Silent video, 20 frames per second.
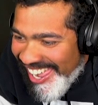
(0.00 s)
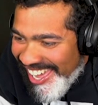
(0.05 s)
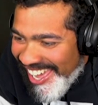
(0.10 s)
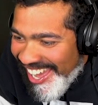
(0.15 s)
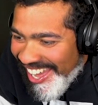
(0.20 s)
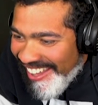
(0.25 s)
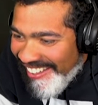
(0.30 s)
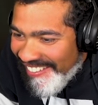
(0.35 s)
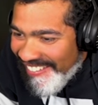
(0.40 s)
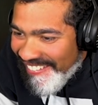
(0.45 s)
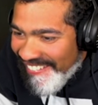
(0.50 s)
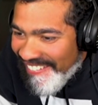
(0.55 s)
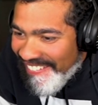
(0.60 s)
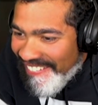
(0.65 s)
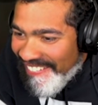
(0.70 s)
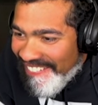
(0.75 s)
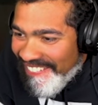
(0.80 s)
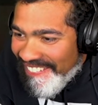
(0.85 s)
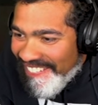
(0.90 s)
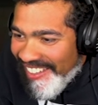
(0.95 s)
don't even want to break
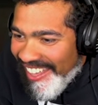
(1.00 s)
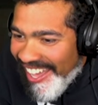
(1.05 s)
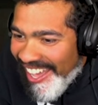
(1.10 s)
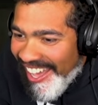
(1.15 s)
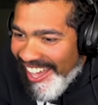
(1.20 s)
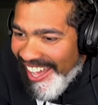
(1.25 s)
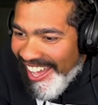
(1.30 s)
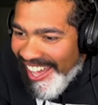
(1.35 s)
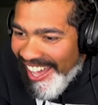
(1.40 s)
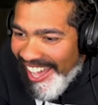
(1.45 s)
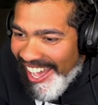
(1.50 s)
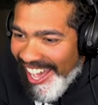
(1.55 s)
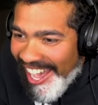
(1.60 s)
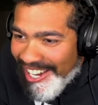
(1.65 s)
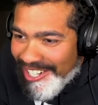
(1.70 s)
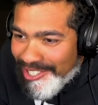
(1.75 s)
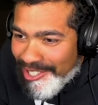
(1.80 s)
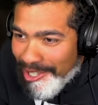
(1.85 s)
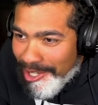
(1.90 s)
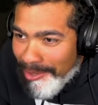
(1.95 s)
this all day.
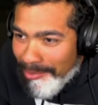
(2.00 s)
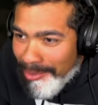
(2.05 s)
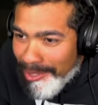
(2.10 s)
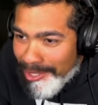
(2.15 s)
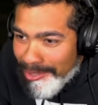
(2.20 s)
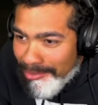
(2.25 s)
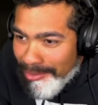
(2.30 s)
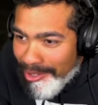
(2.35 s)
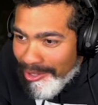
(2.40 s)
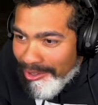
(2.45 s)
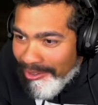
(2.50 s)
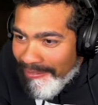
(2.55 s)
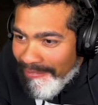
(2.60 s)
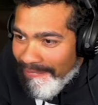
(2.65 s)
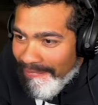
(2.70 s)
Actually, abysmal.